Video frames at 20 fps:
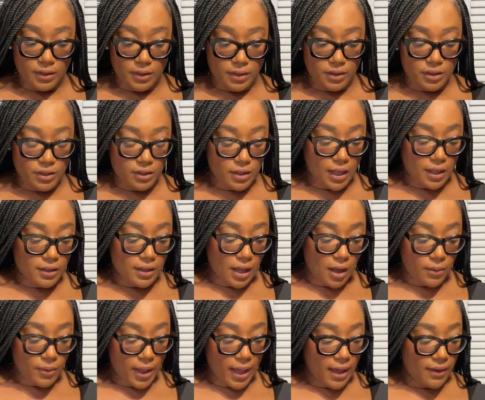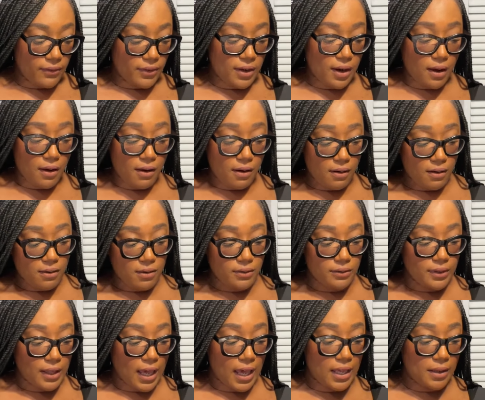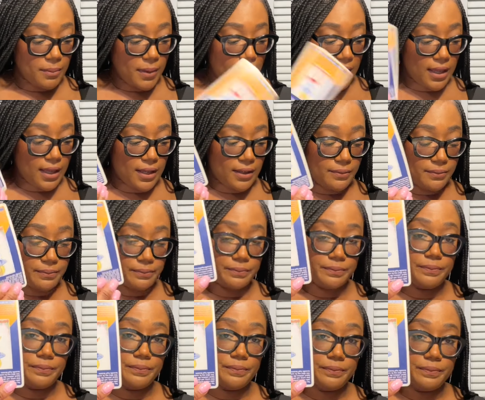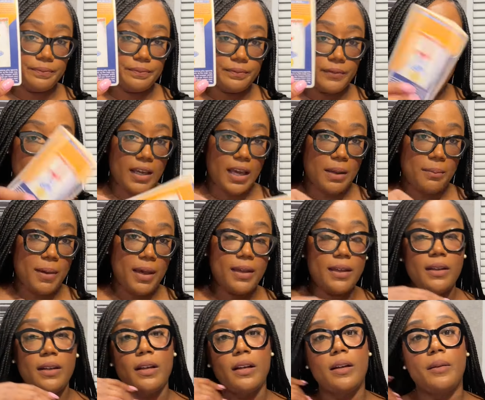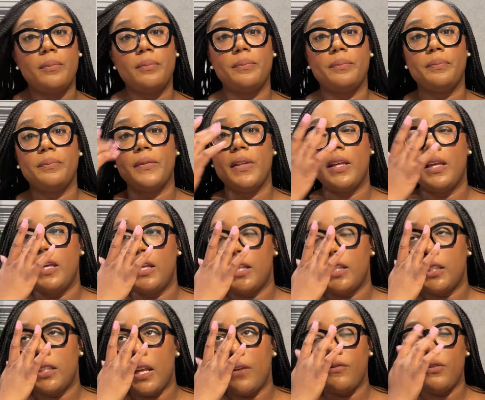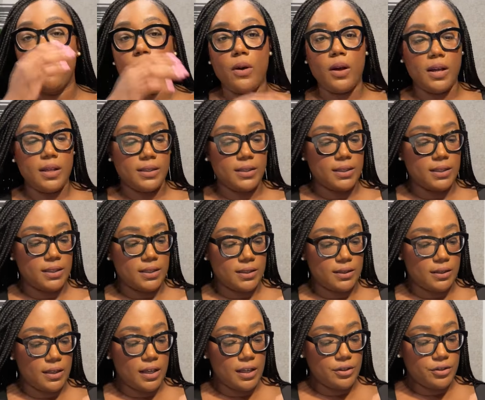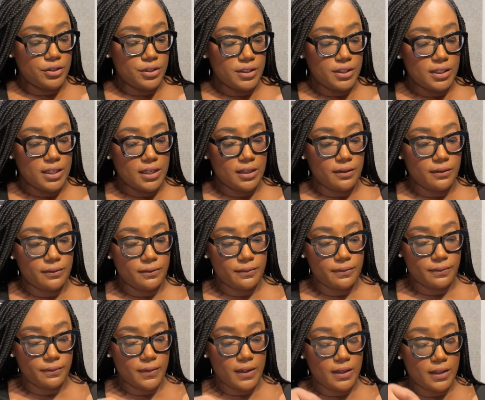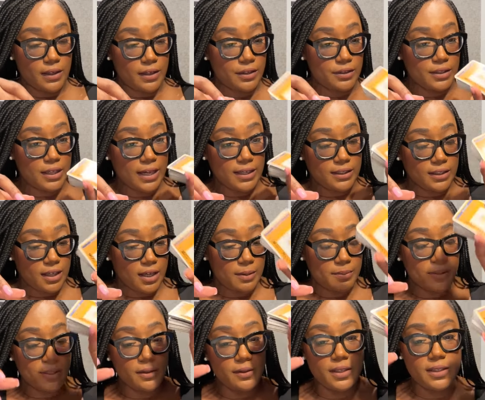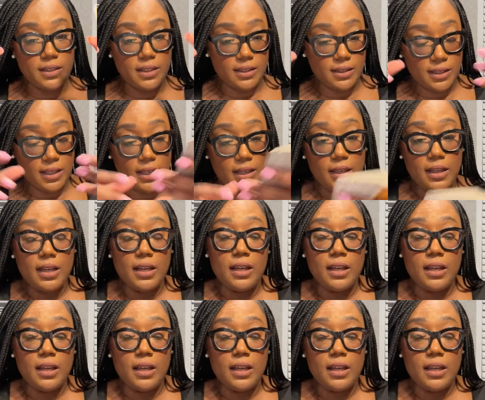She thought y'all would have it all. Hangman. I can't make it up. Seven of Wands. Interesting. And then here's the Ace of Cups. So this is the